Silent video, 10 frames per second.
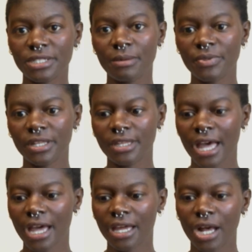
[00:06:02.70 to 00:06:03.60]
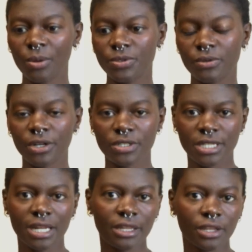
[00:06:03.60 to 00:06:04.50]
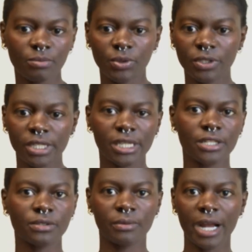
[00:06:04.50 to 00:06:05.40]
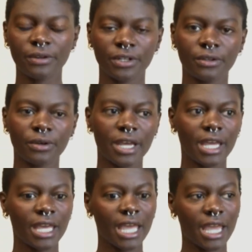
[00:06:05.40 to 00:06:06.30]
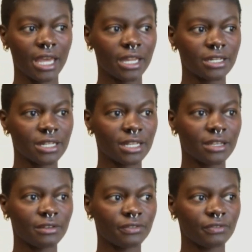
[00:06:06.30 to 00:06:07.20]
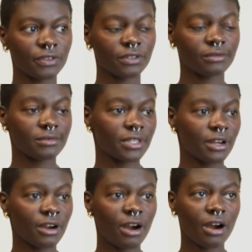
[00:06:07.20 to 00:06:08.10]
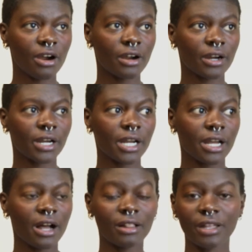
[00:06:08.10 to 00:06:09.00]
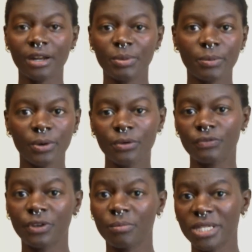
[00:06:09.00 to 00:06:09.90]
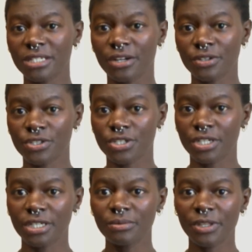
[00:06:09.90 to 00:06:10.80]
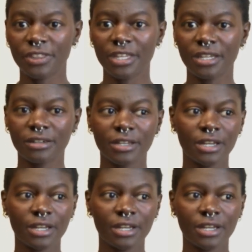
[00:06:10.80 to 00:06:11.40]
something that helps you understand the community that's around you. And if there are a lot of people who feel misunderstood within